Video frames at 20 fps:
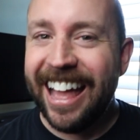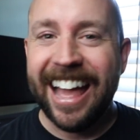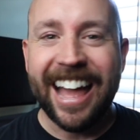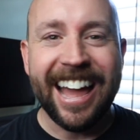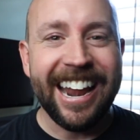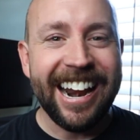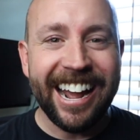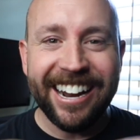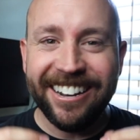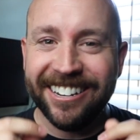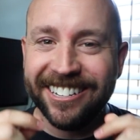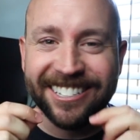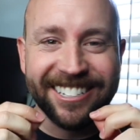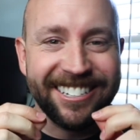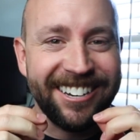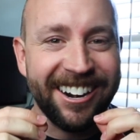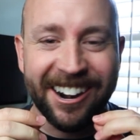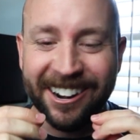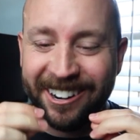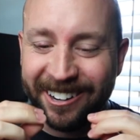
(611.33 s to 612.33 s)
And I just
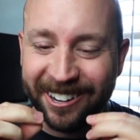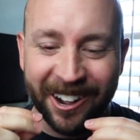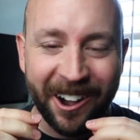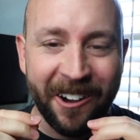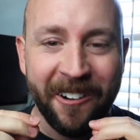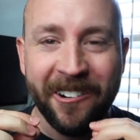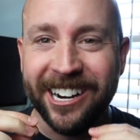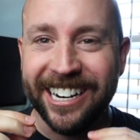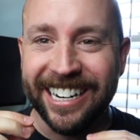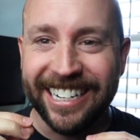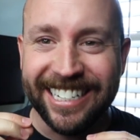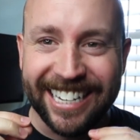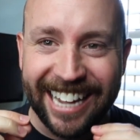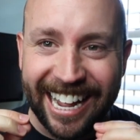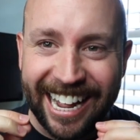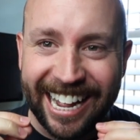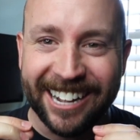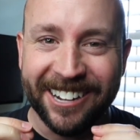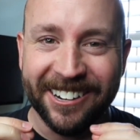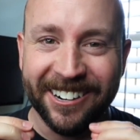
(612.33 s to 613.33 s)
start going to
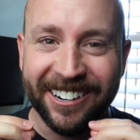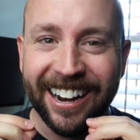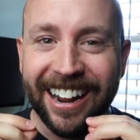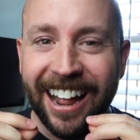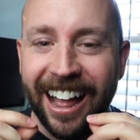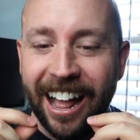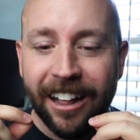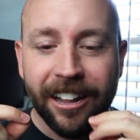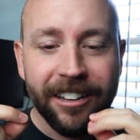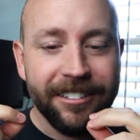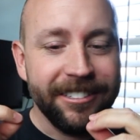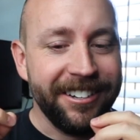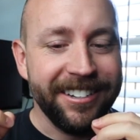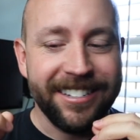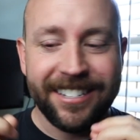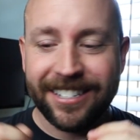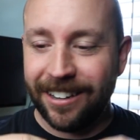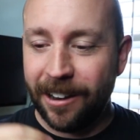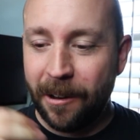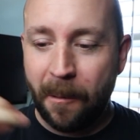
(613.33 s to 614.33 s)
town,
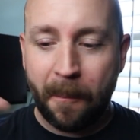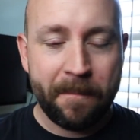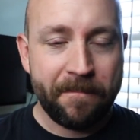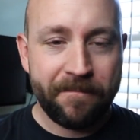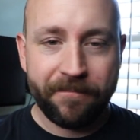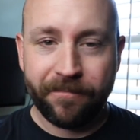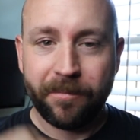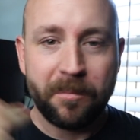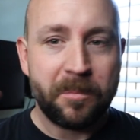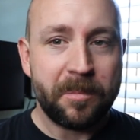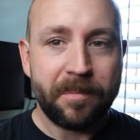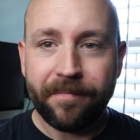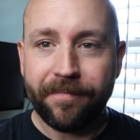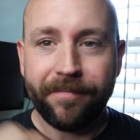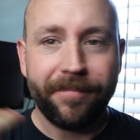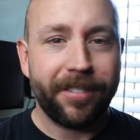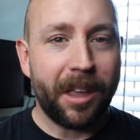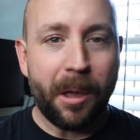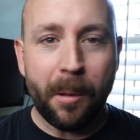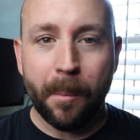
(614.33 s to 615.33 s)
just
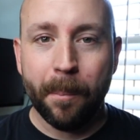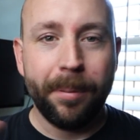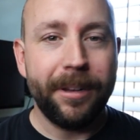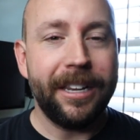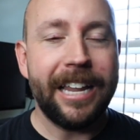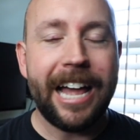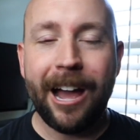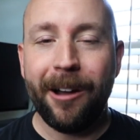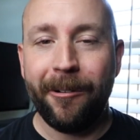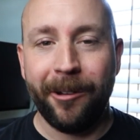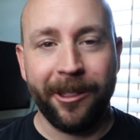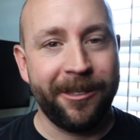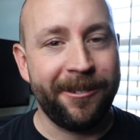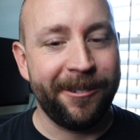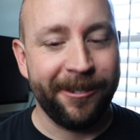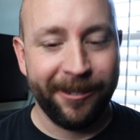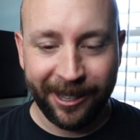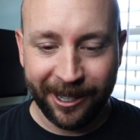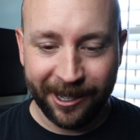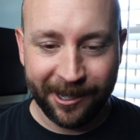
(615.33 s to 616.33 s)
plowing
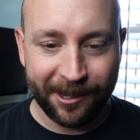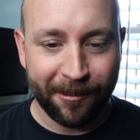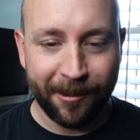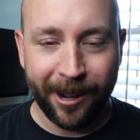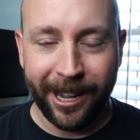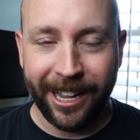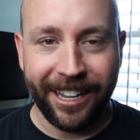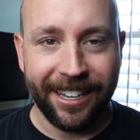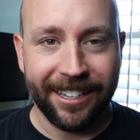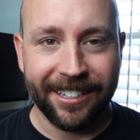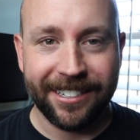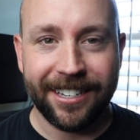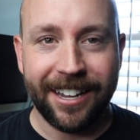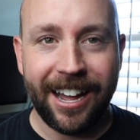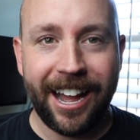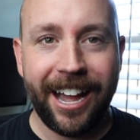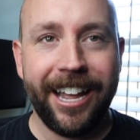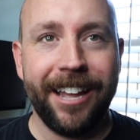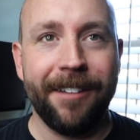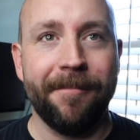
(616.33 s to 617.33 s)
through these wings.
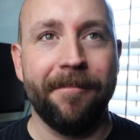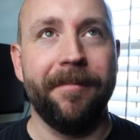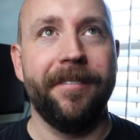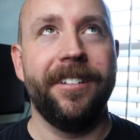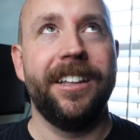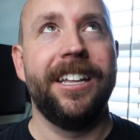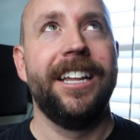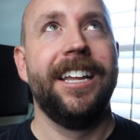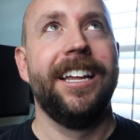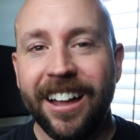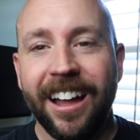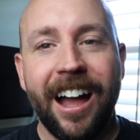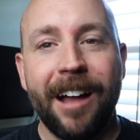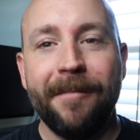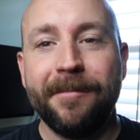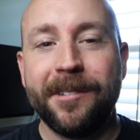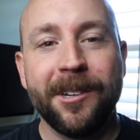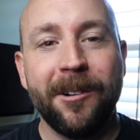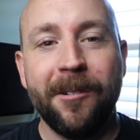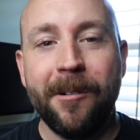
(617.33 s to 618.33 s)
I'm
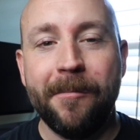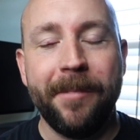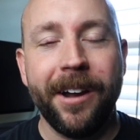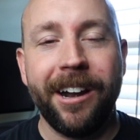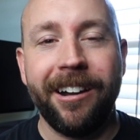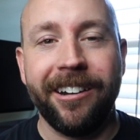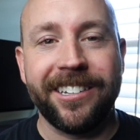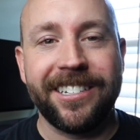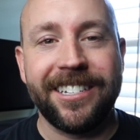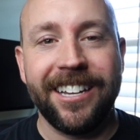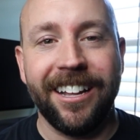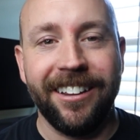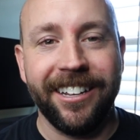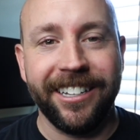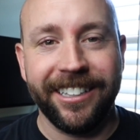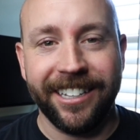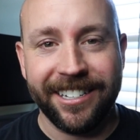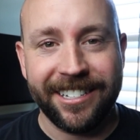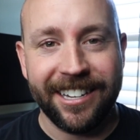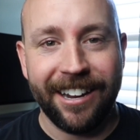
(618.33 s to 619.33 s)
so embarrassed
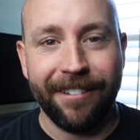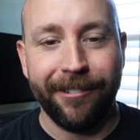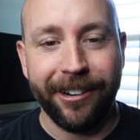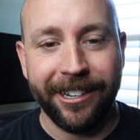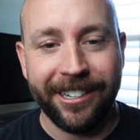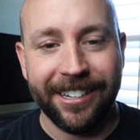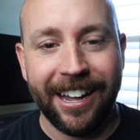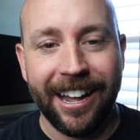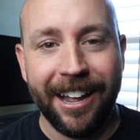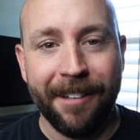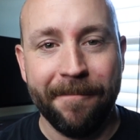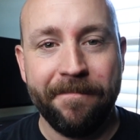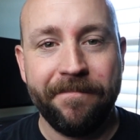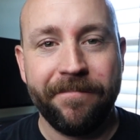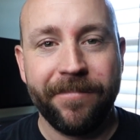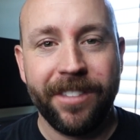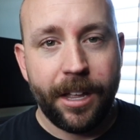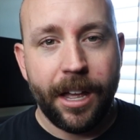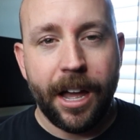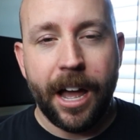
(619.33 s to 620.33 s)
telling this every time.
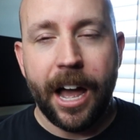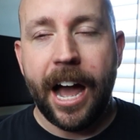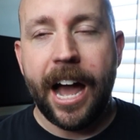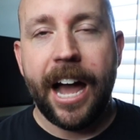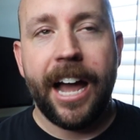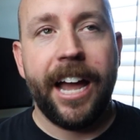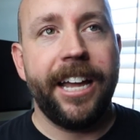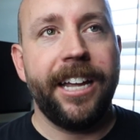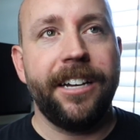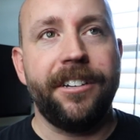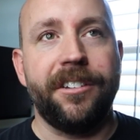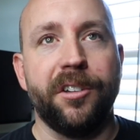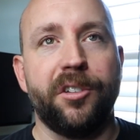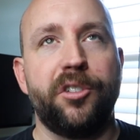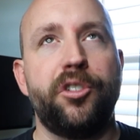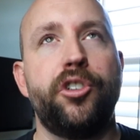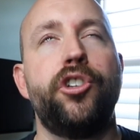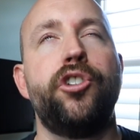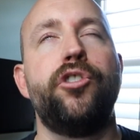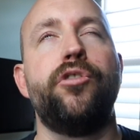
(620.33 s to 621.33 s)
I
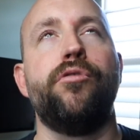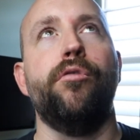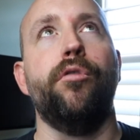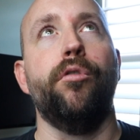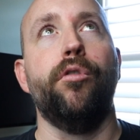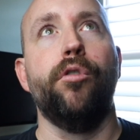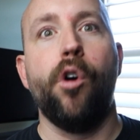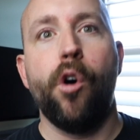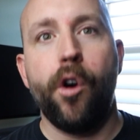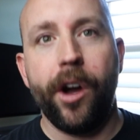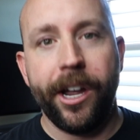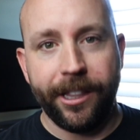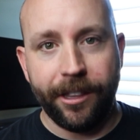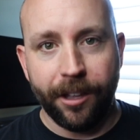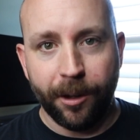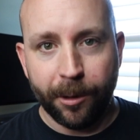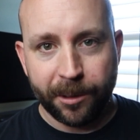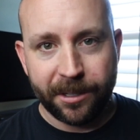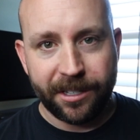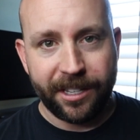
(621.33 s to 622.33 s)
destroyed
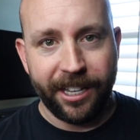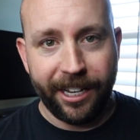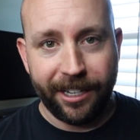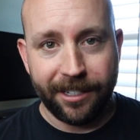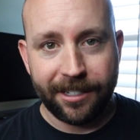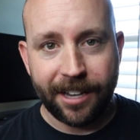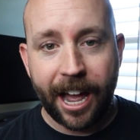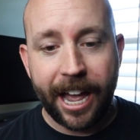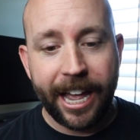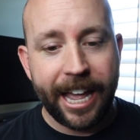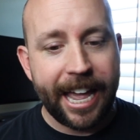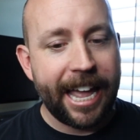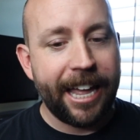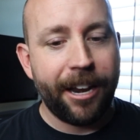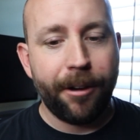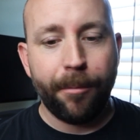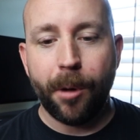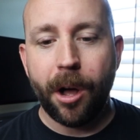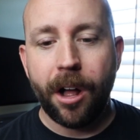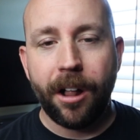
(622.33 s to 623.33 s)
those things. I ate
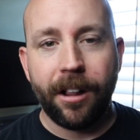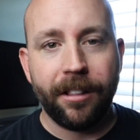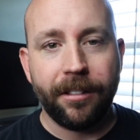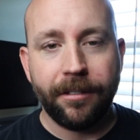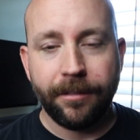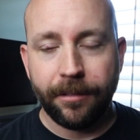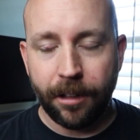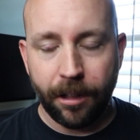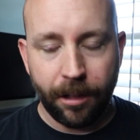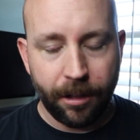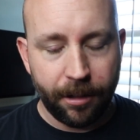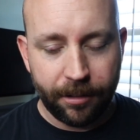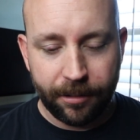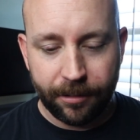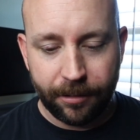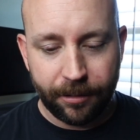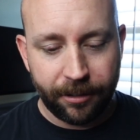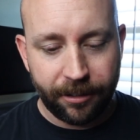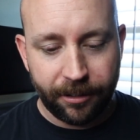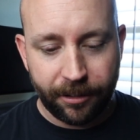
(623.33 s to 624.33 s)
them all
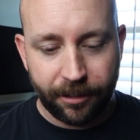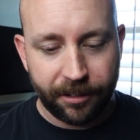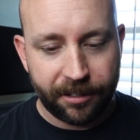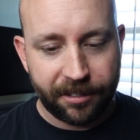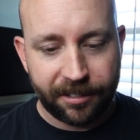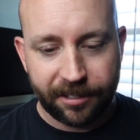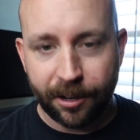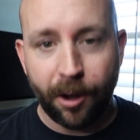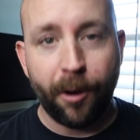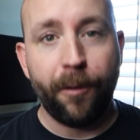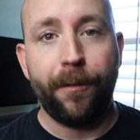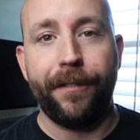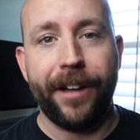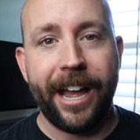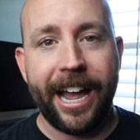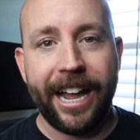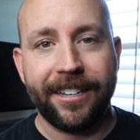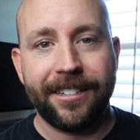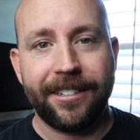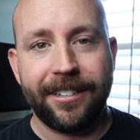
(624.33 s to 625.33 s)
so
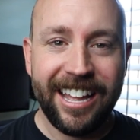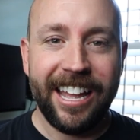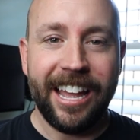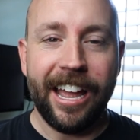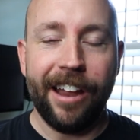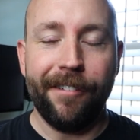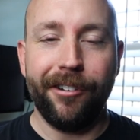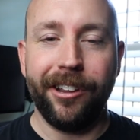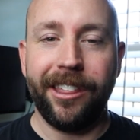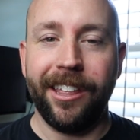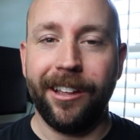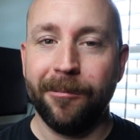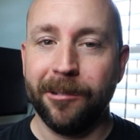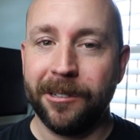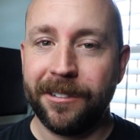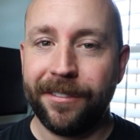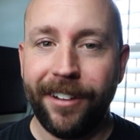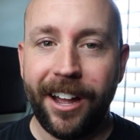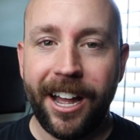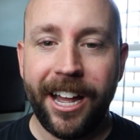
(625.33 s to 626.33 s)
fast. Everything
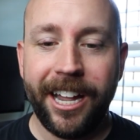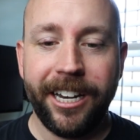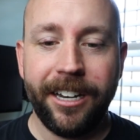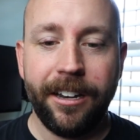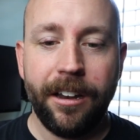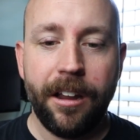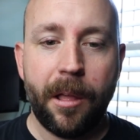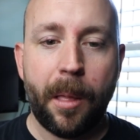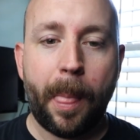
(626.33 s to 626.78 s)
was fine.